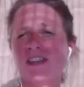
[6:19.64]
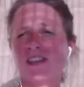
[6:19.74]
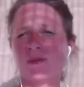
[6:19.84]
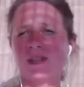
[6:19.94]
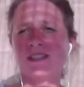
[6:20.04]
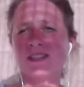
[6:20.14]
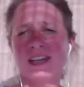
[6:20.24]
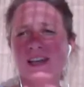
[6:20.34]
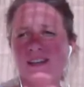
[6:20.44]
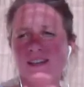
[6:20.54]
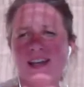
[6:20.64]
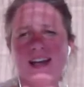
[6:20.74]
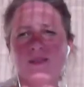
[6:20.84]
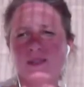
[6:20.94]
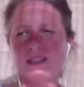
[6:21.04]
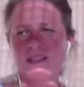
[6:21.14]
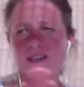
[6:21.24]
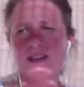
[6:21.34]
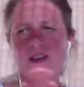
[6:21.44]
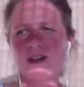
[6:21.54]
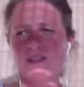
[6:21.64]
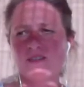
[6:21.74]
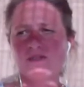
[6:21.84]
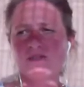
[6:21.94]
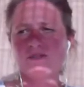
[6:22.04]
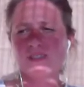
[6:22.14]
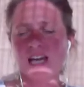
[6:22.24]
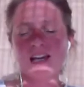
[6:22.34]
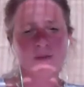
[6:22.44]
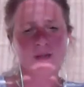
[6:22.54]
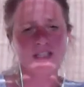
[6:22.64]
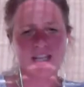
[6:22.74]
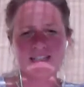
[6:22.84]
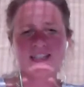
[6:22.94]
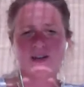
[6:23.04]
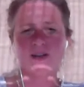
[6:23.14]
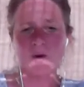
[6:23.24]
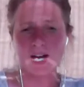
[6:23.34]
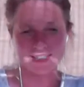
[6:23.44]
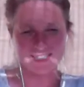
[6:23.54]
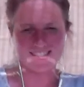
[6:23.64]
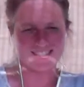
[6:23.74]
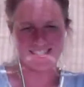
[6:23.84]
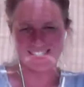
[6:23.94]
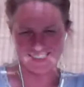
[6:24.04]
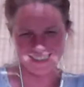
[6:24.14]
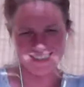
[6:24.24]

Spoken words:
that because Italian language has a lot of language. It has a lot of words, doesn't it?